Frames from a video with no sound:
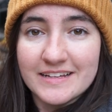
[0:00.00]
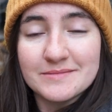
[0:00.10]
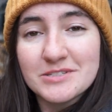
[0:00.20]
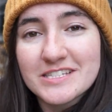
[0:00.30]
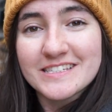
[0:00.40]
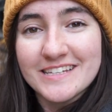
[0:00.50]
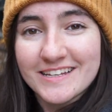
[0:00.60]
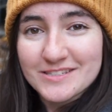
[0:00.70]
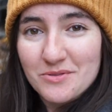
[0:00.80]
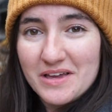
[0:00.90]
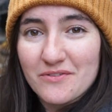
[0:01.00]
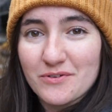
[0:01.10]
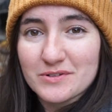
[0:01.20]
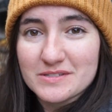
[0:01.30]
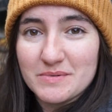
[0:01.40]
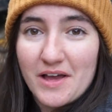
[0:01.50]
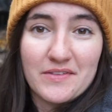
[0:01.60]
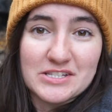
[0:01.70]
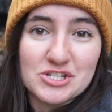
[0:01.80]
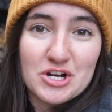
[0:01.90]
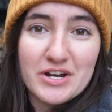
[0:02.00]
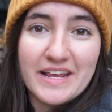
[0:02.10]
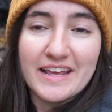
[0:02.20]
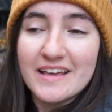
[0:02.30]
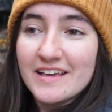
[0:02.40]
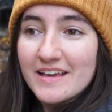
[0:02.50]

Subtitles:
am just so thankful to be on this journey